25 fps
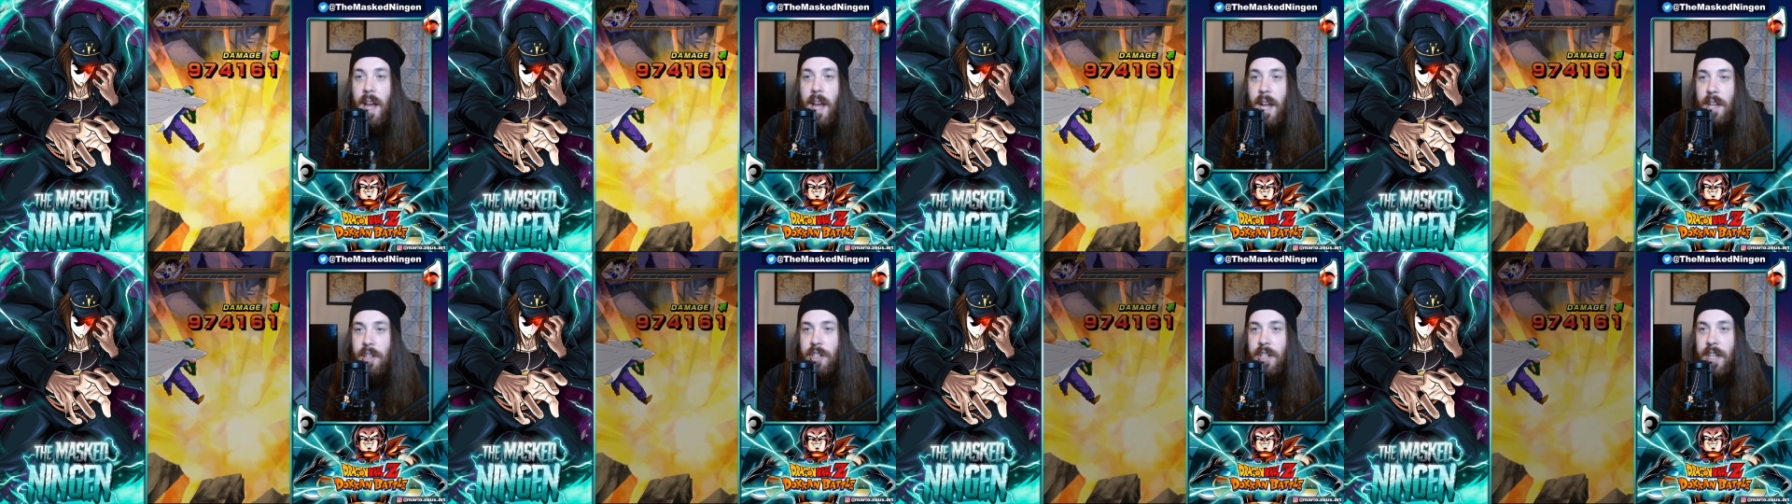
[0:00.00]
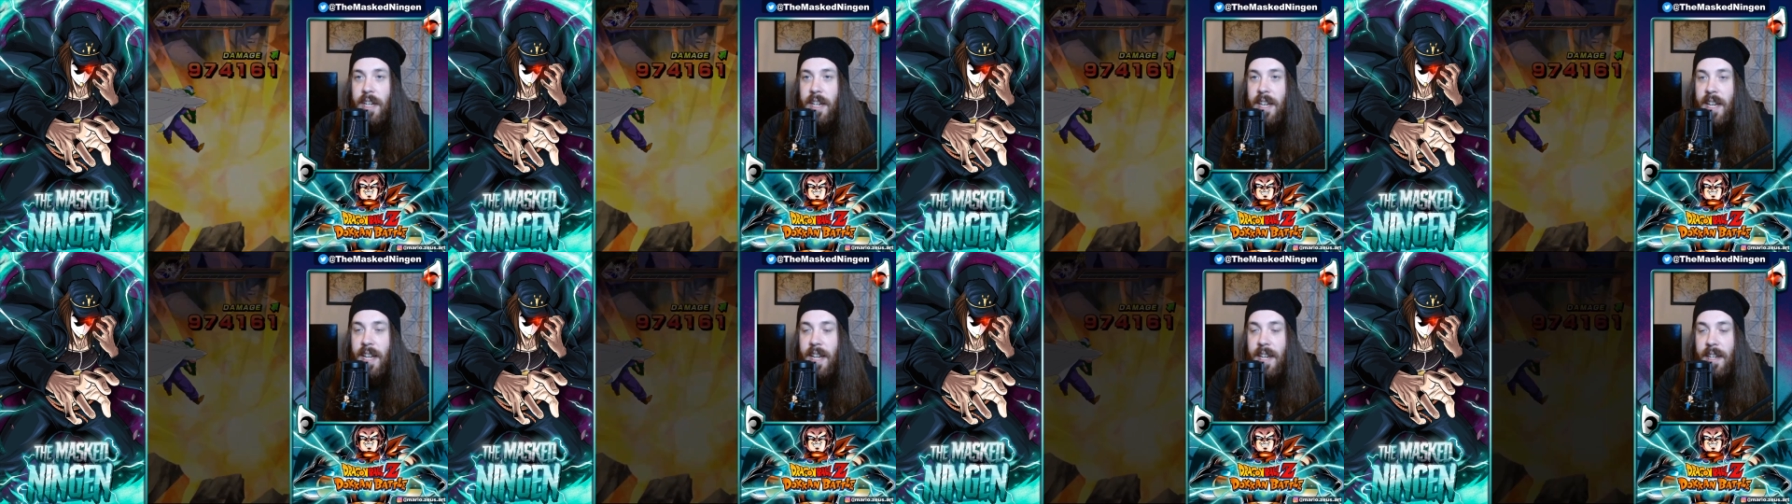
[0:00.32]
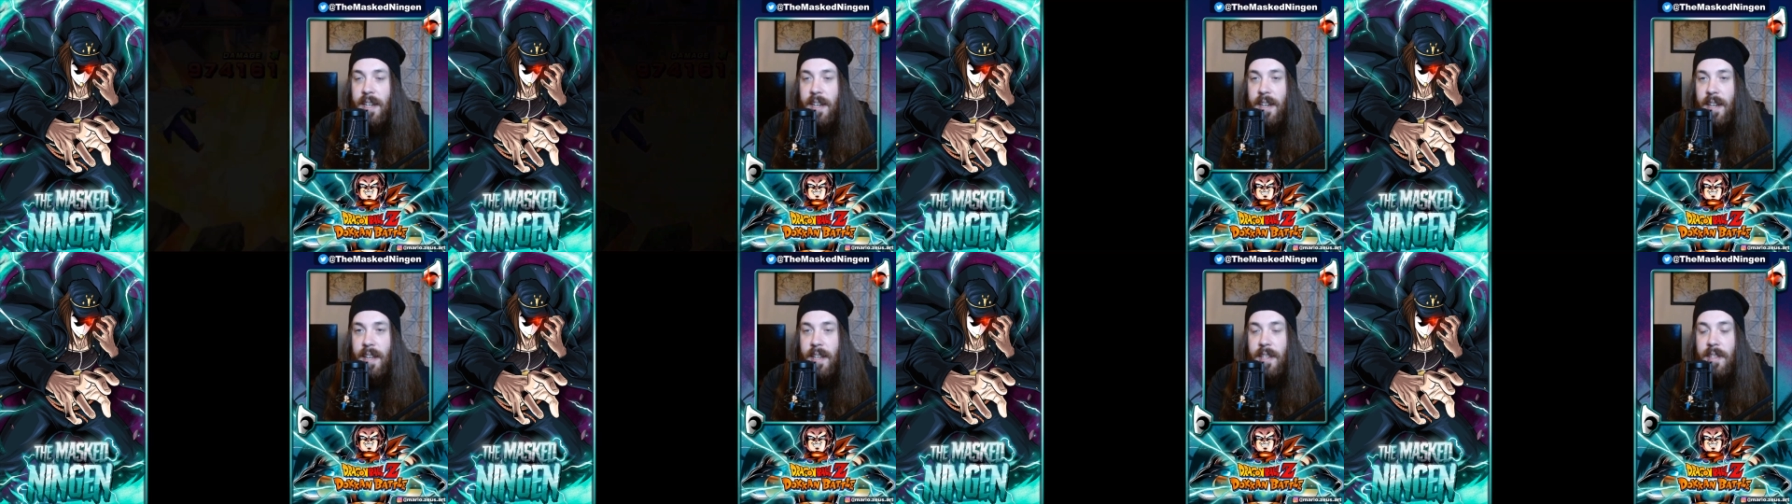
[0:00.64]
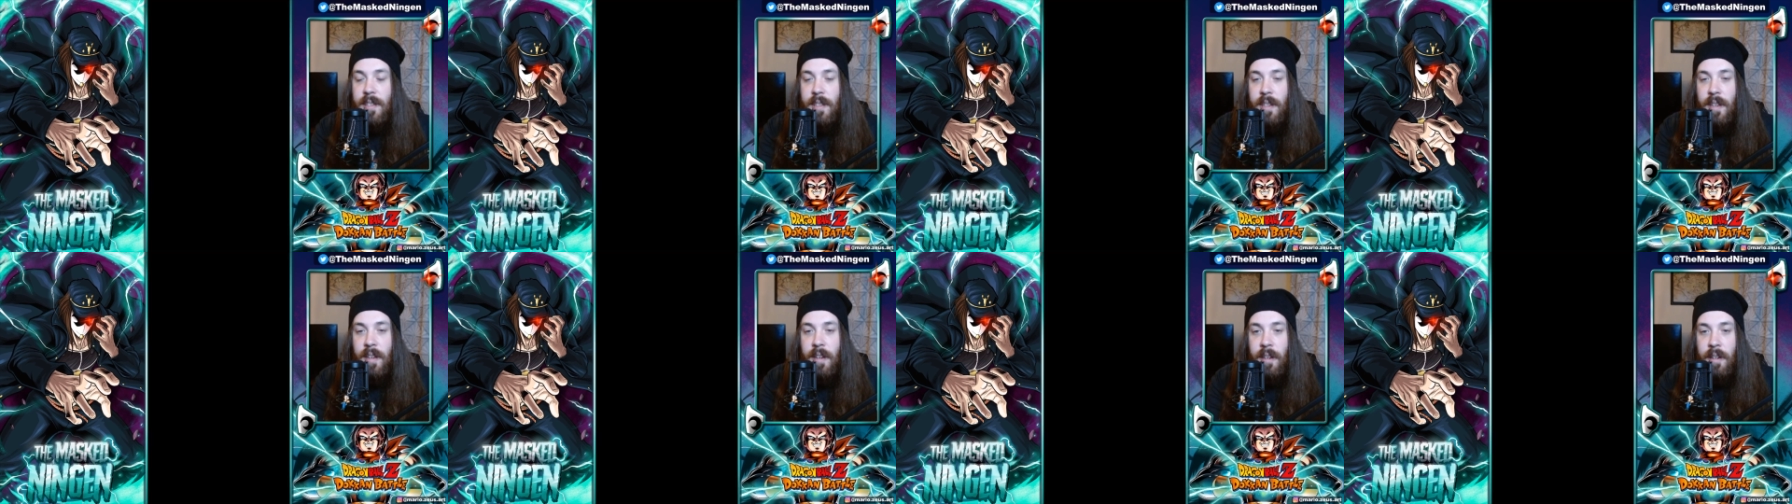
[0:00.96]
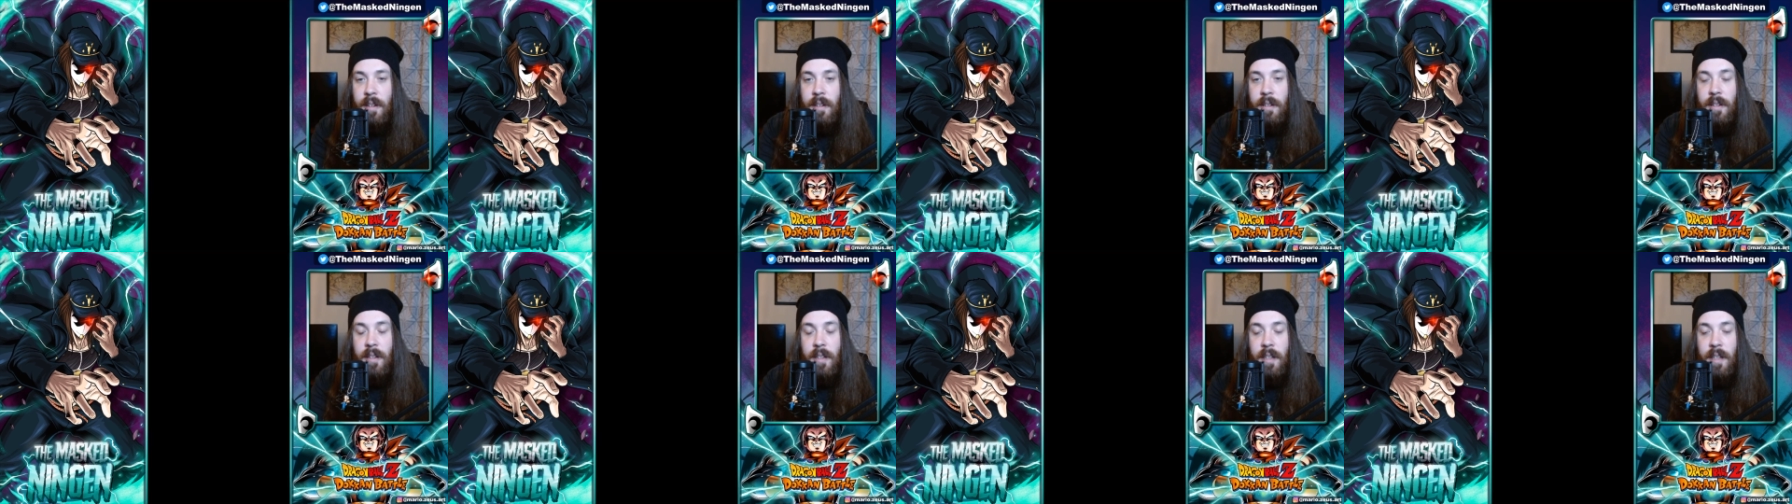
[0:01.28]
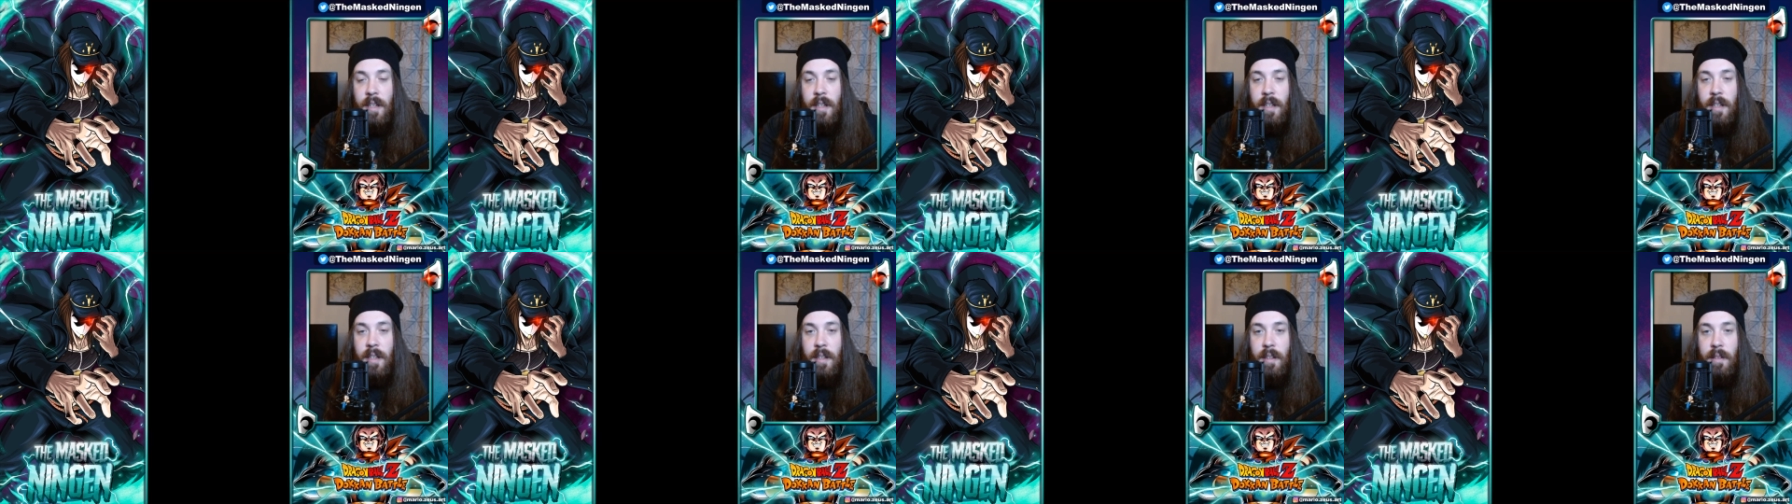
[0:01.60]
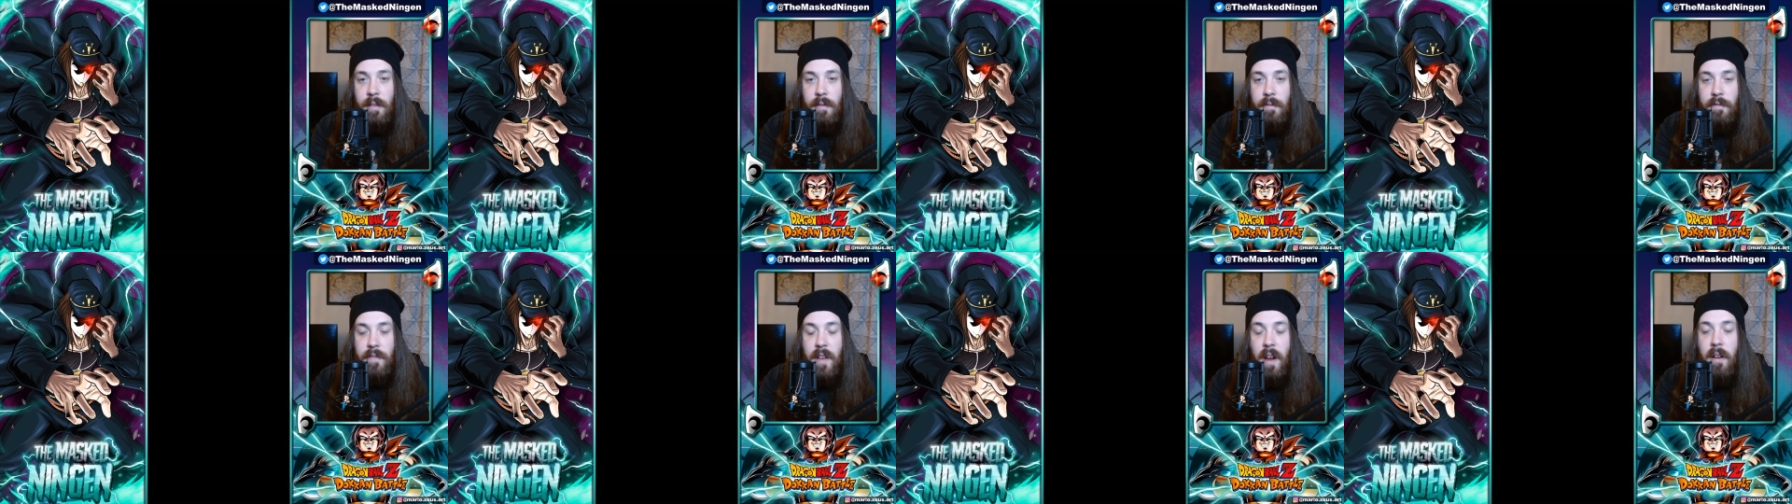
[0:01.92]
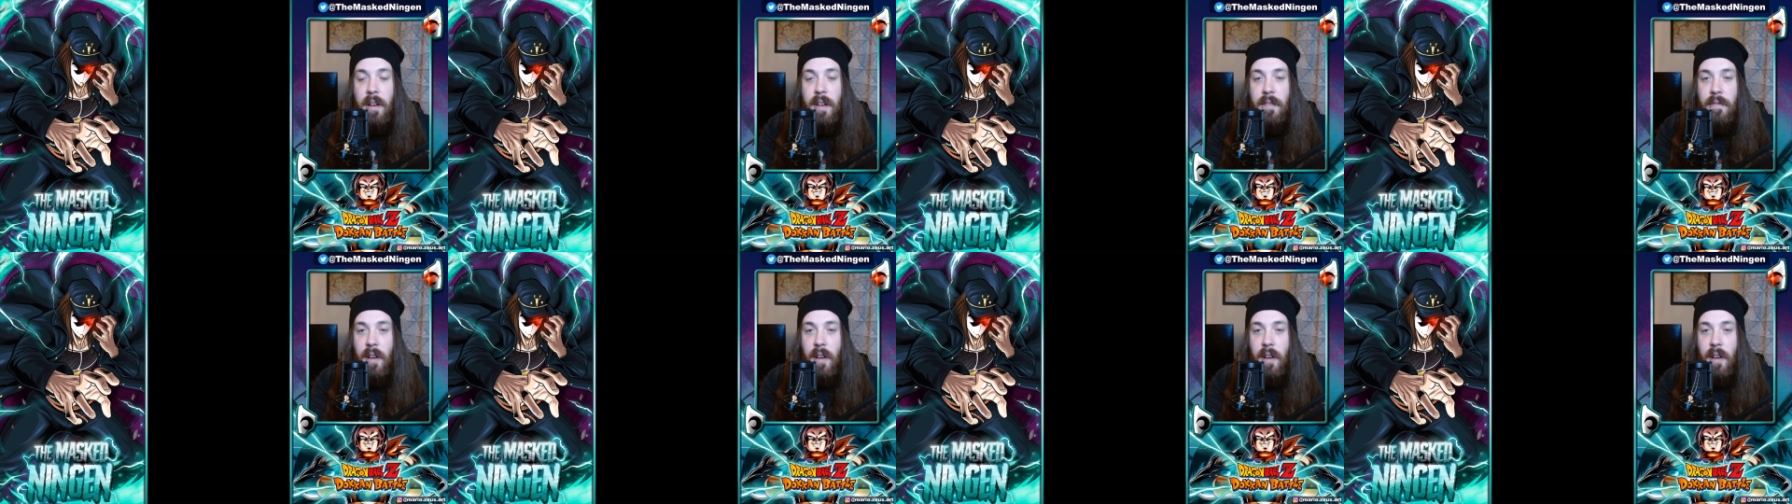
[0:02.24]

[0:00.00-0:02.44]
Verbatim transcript: actually needed it. So very,